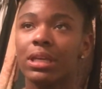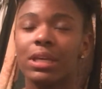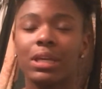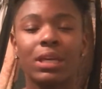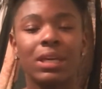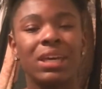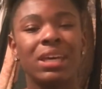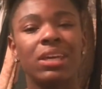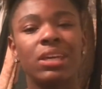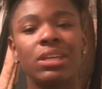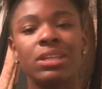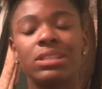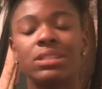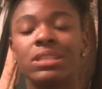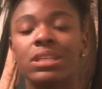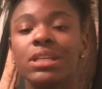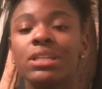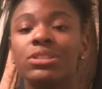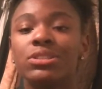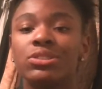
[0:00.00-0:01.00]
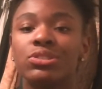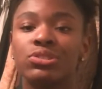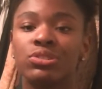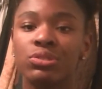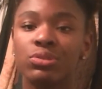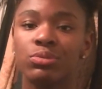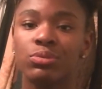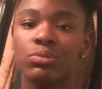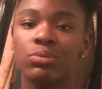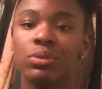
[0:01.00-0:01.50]
it teaches
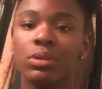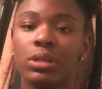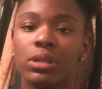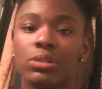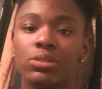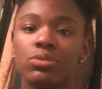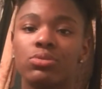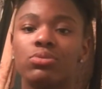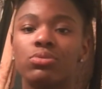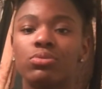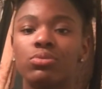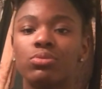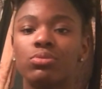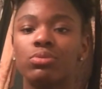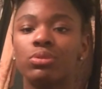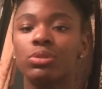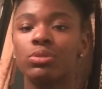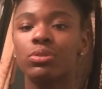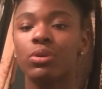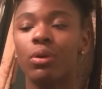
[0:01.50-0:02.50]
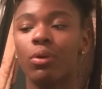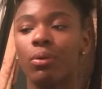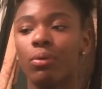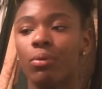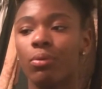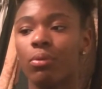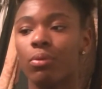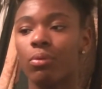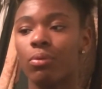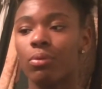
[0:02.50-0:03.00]
you to, you
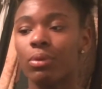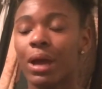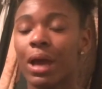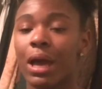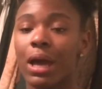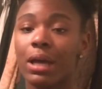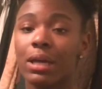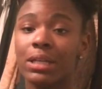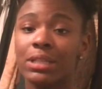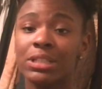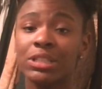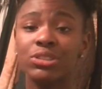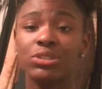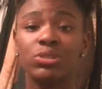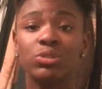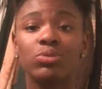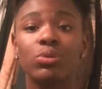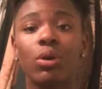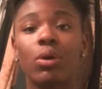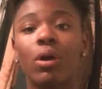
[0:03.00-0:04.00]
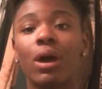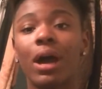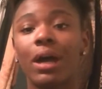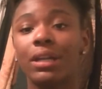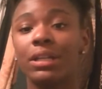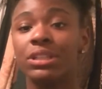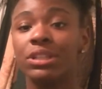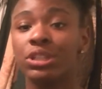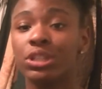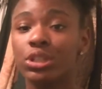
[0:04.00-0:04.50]
know, it teaches you on how
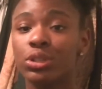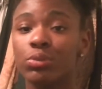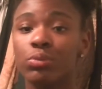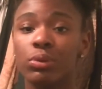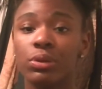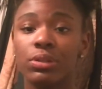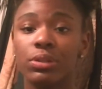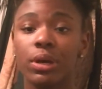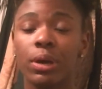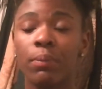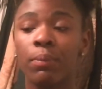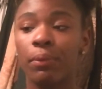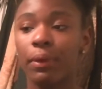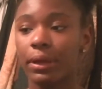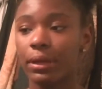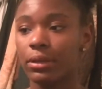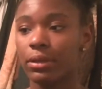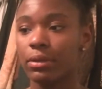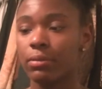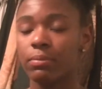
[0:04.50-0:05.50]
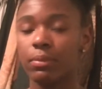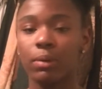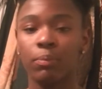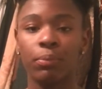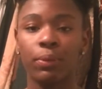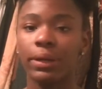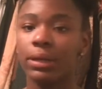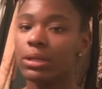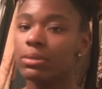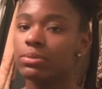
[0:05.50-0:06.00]
to deal with a breakup.
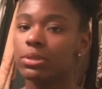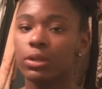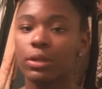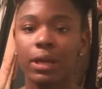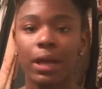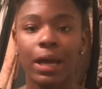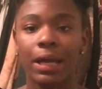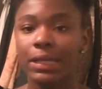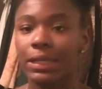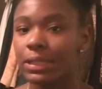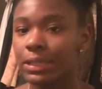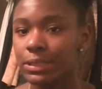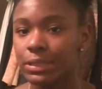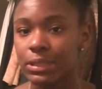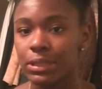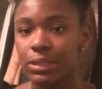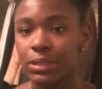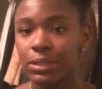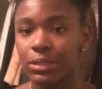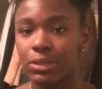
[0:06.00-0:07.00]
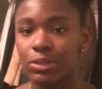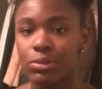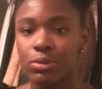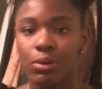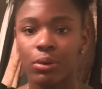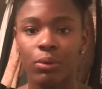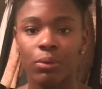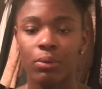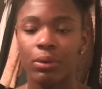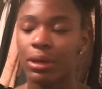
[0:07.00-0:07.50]
Breakups are not easy, you
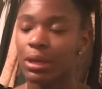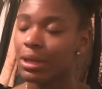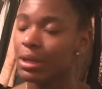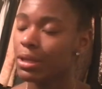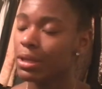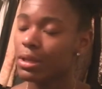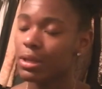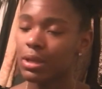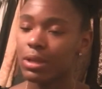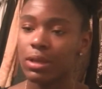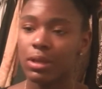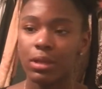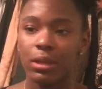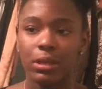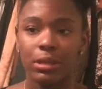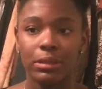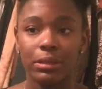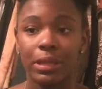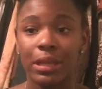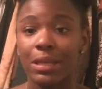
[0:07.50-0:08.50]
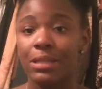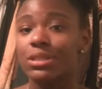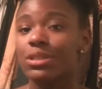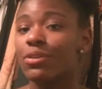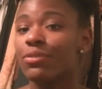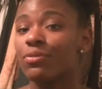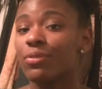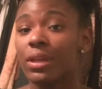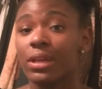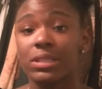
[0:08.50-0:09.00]
know. That's
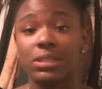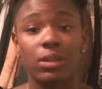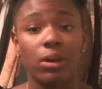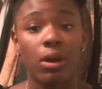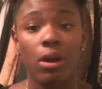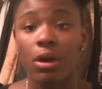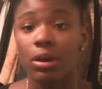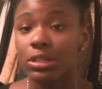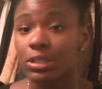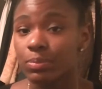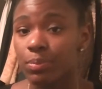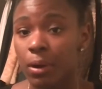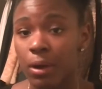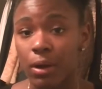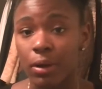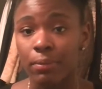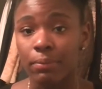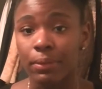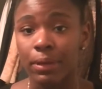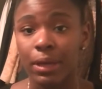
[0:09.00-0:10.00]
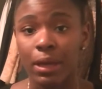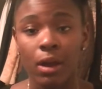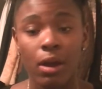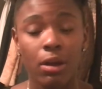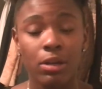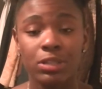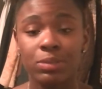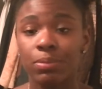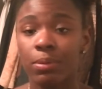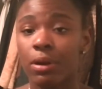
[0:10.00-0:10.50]
the hardest part, man.
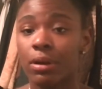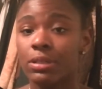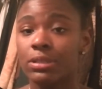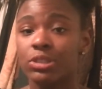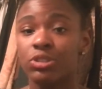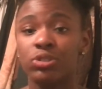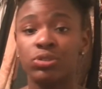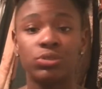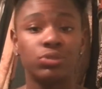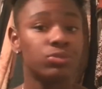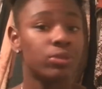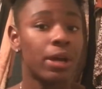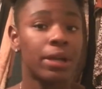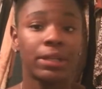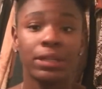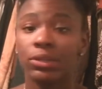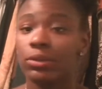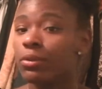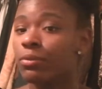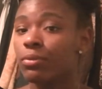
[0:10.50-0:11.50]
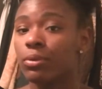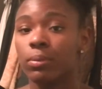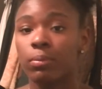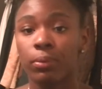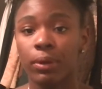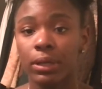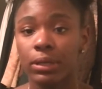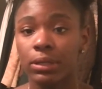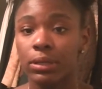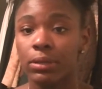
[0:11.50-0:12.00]
Hardest part is trying to get over a
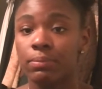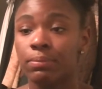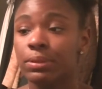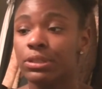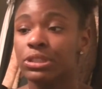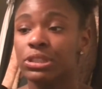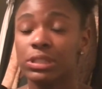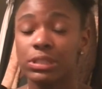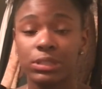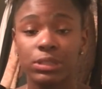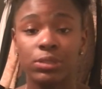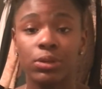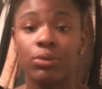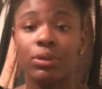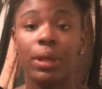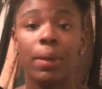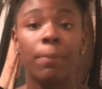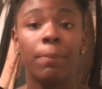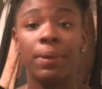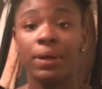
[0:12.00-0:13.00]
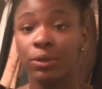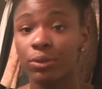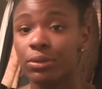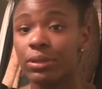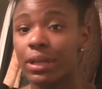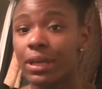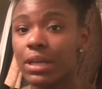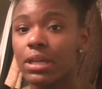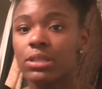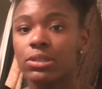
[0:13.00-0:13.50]
breakup, but just know that better
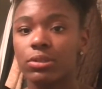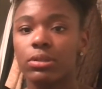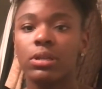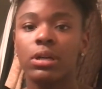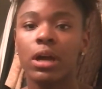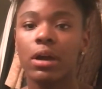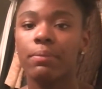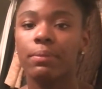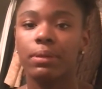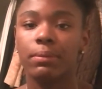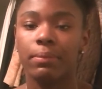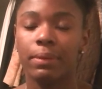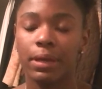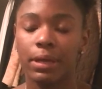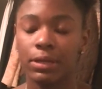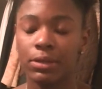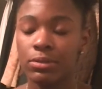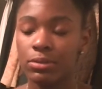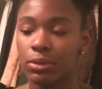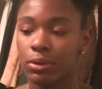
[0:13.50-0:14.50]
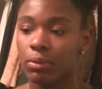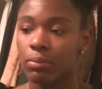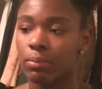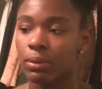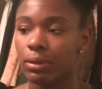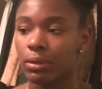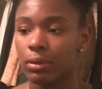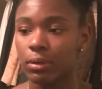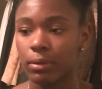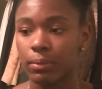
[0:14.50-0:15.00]
days are coming, man, you know. But